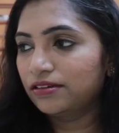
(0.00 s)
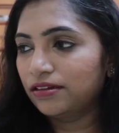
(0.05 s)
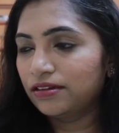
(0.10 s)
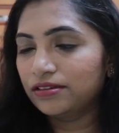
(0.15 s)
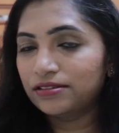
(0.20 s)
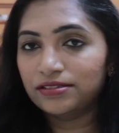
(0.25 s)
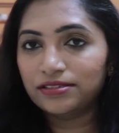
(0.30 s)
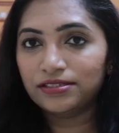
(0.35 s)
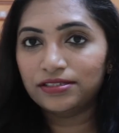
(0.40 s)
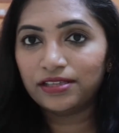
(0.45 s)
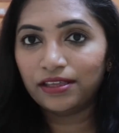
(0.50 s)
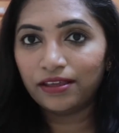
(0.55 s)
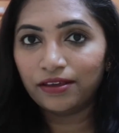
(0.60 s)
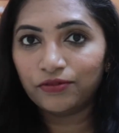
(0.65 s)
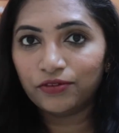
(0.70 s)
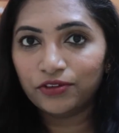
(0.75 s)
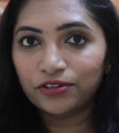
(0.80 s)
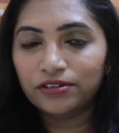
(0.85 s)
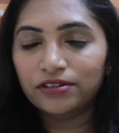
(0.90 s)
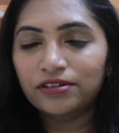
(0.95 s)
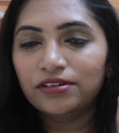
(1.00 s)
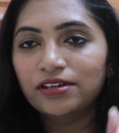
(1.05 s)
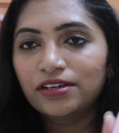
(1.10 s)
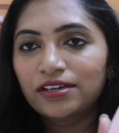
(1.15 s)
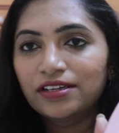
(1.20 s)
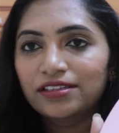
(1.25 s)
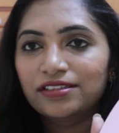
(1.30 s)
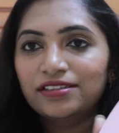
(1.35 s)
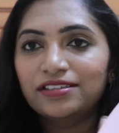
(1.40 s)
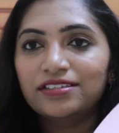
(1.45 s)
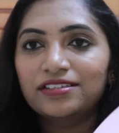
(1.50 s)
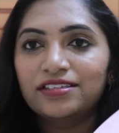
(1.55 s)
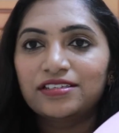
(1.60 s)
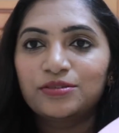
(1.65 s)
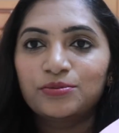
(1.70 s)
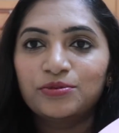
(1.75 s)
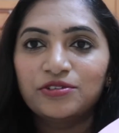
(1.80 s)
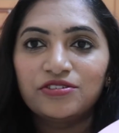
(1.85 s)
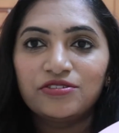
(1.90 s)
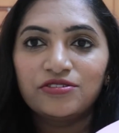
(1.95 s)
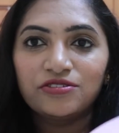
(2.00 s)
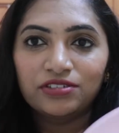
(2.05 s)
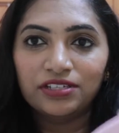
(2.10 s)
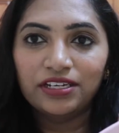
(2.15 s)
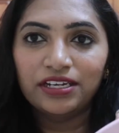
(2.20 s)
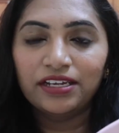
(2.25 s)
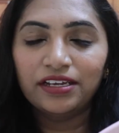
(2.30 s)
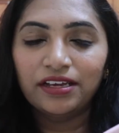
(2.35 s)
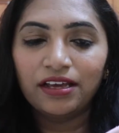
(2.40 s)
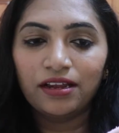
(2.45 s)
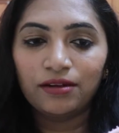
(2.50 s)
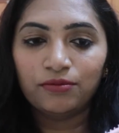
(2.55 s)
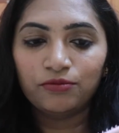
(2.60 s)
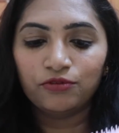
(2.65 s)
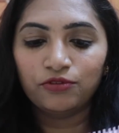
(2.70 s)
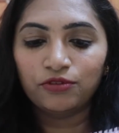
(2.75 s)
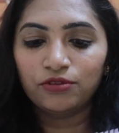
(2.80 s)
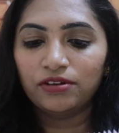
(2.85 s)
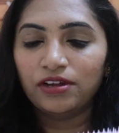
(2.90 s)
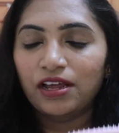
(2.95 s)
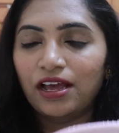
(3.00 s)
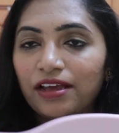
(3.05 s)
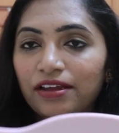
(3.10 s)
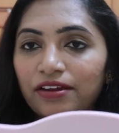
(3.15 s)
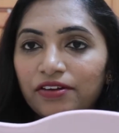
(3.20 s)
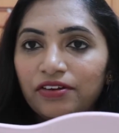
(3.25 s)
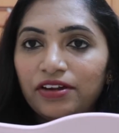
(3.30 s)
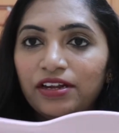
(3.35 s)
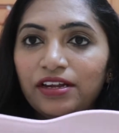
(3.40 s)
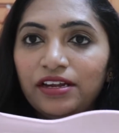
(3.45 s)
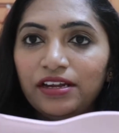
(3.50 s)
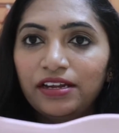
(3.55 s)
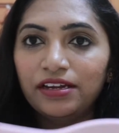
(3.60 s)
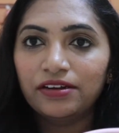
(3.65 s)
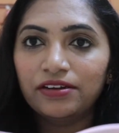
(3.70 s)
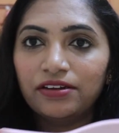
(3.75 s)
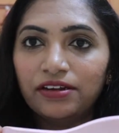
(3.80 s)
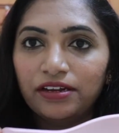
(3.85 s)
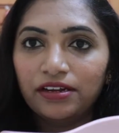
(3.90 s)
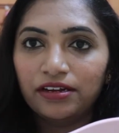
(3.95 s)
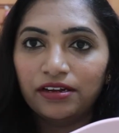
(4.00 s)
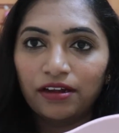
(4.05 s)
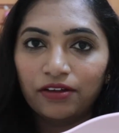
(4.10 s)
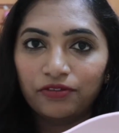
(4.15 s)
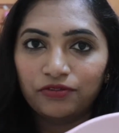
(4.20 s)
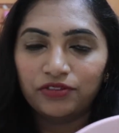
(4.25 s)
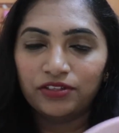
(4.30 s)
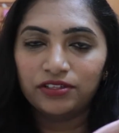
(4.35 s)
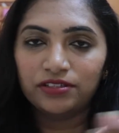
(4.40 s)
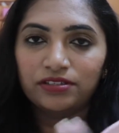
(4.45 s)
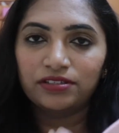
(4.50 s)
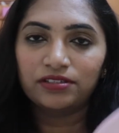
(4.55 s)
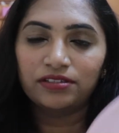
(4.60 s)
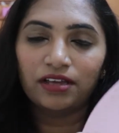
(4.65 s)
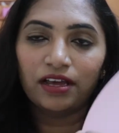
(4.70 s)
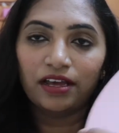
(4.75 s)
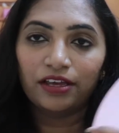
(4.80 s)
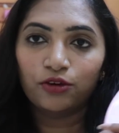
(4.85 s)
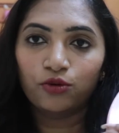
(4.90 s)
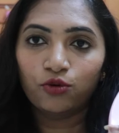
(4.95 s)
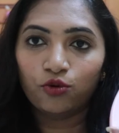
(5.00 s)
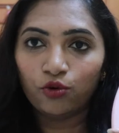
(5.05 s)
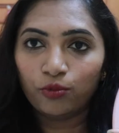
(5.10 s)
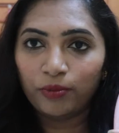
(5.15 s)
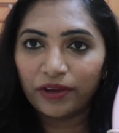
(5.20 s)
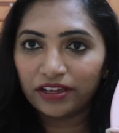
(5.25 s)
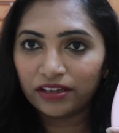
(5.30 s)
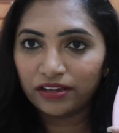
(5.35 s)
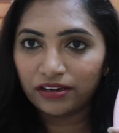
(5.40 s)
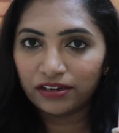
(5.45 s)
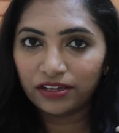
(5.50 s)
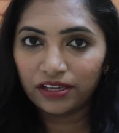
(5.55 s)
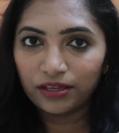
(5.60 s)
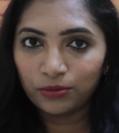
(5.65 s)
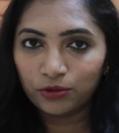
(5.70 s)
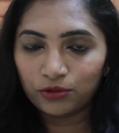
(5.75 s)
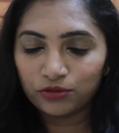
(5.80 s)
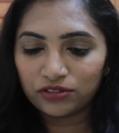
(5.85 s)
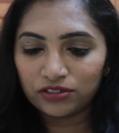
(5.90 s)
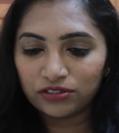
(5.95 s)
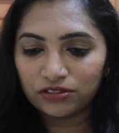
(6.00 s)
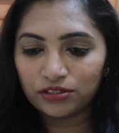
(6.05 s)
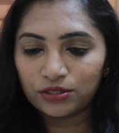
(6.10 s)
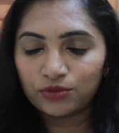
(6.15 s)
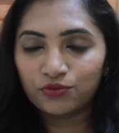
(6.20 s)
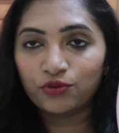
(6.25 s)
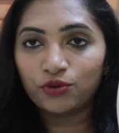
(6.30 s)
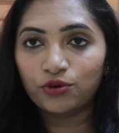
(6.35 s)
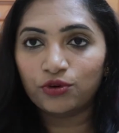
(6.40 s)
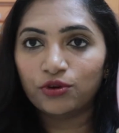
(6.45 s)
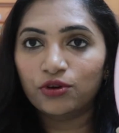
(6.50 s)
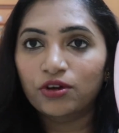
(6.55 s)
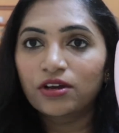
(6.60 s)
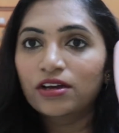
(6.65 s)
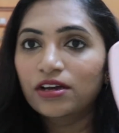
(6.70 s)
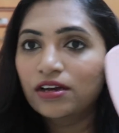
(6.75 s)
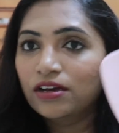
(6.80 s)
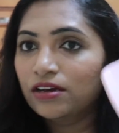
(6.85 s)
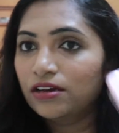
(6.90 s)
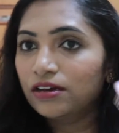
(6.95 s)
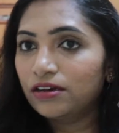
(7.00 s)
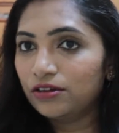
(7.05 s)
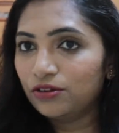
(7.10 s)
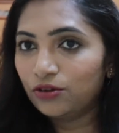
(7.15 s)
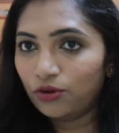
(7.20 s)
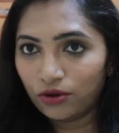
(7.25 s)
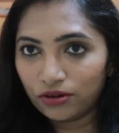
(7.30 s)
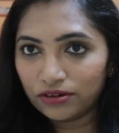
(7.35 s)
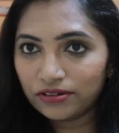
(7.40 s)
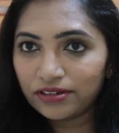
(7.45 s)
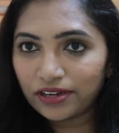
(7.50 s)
a savior. This has been really helpful. I really love this. I hope I can keep using this for a long